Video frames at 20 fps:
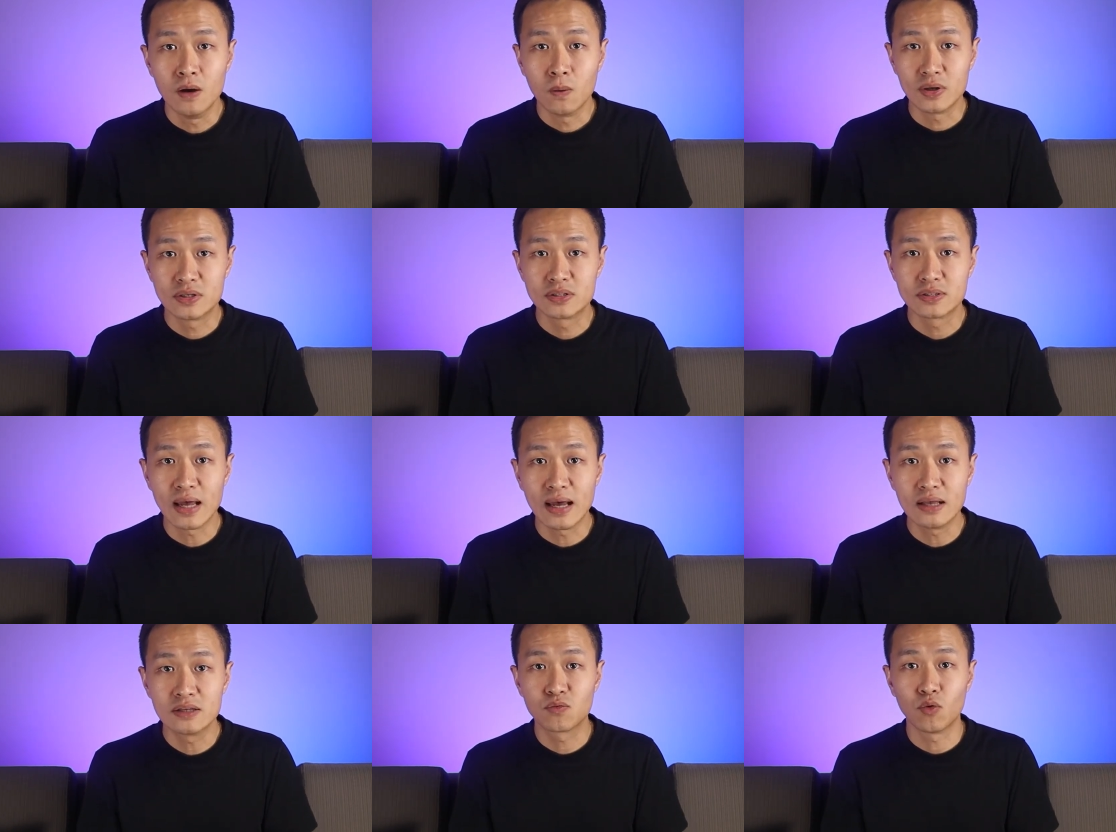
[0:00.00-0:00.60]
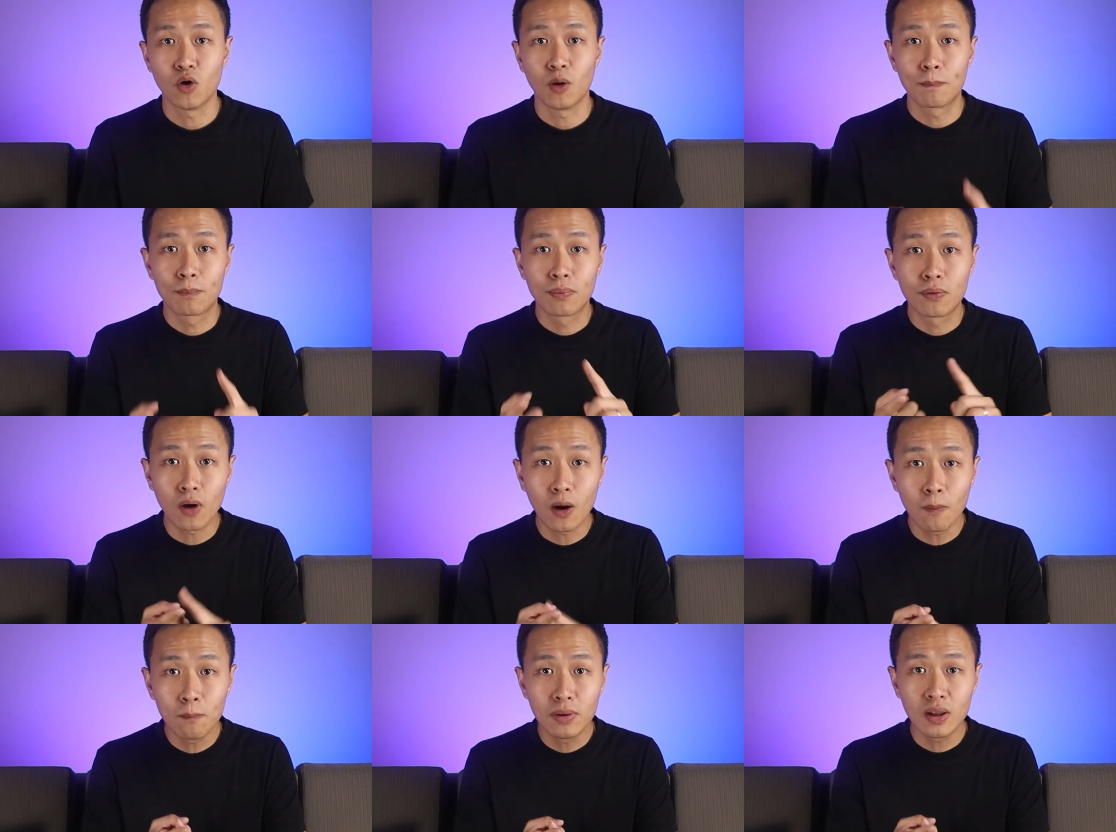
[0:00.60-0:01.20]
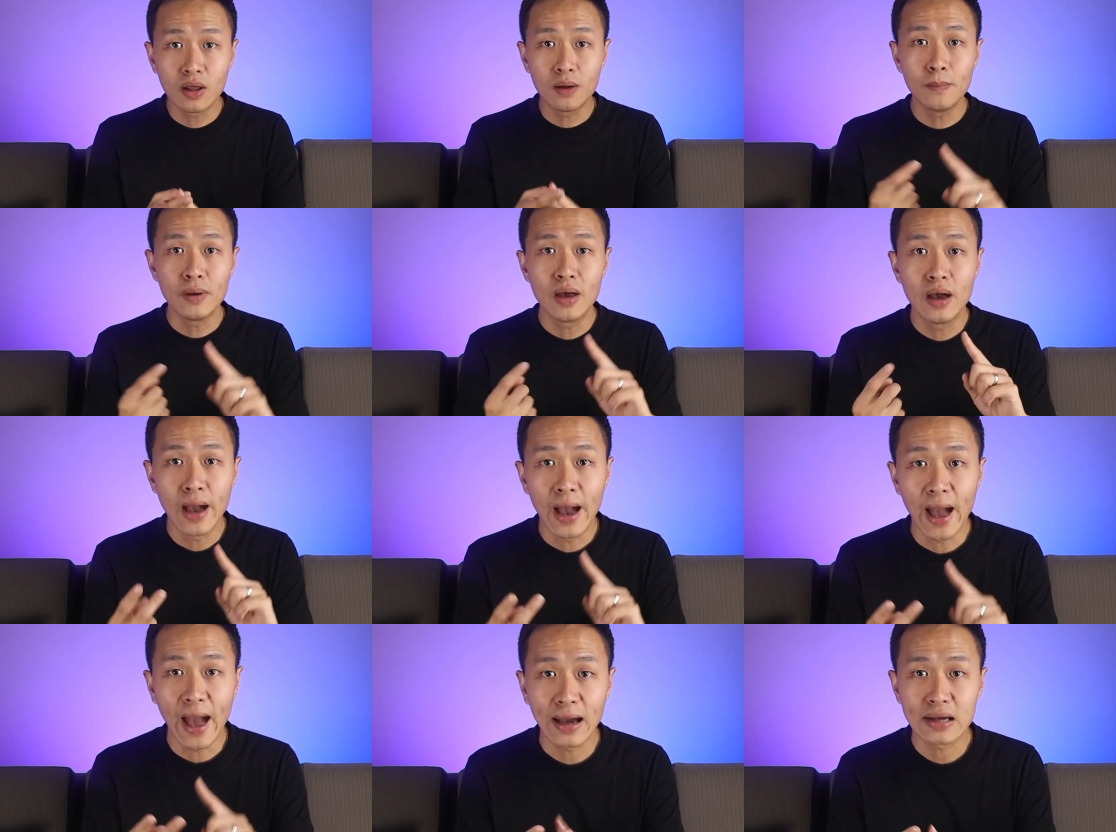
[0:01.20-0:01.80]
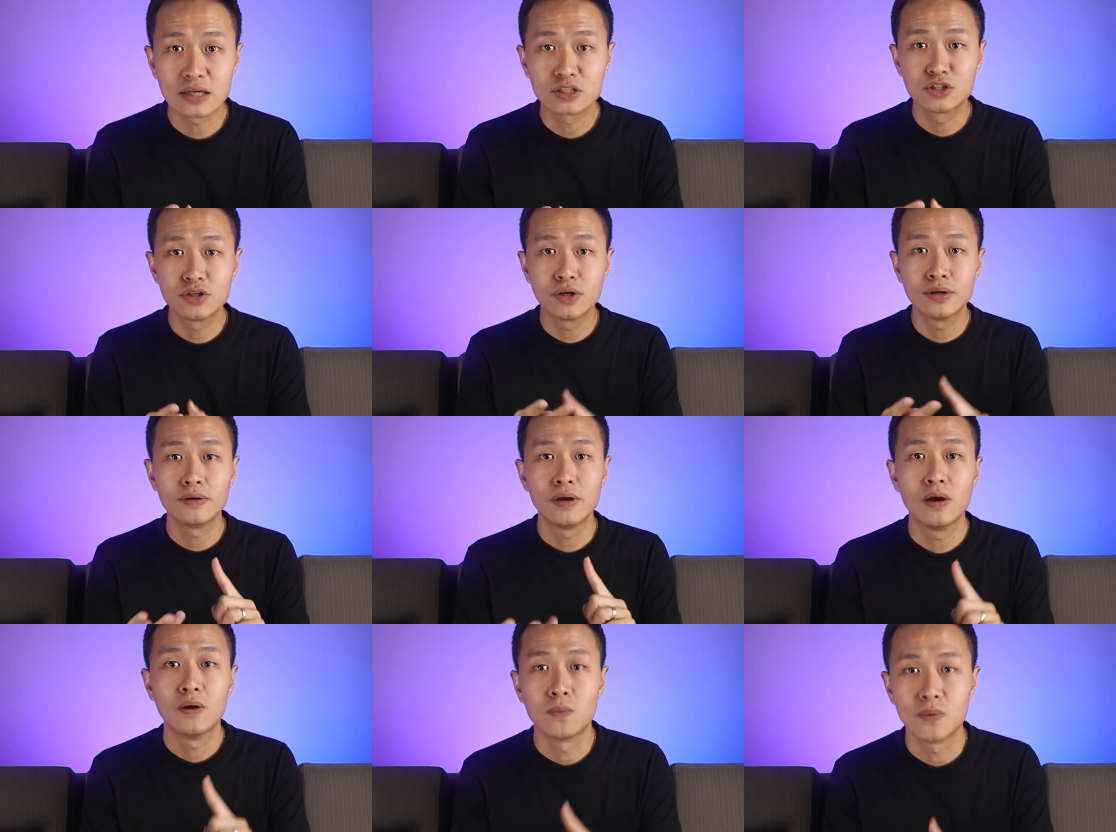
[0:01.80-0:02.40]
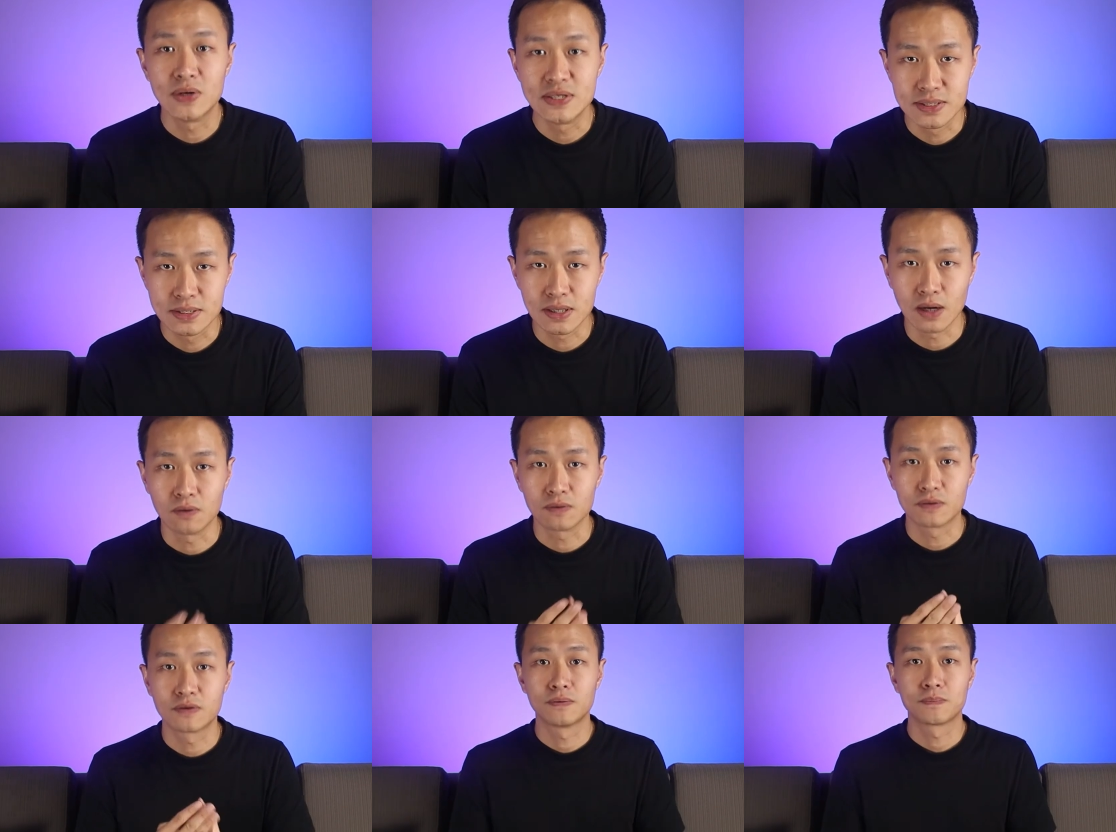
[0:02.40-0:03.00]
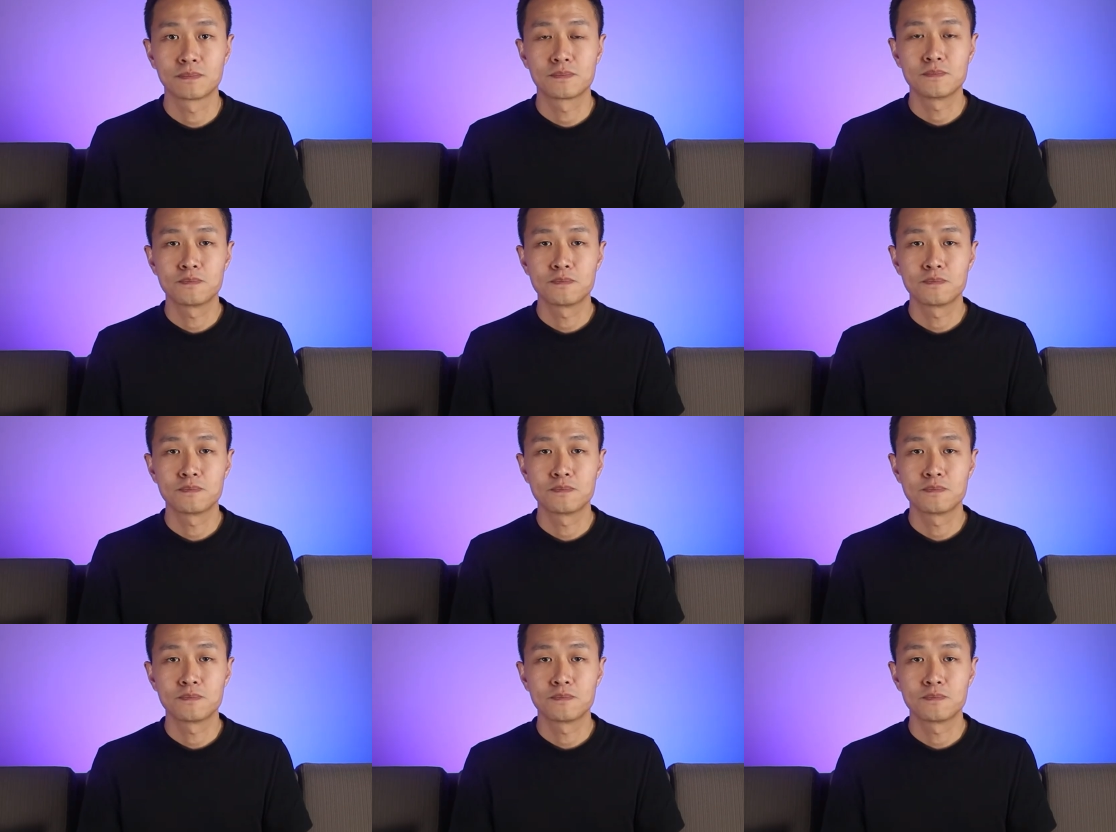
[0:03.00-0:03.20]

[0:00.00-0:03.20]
which stands for Problem, Action, Result.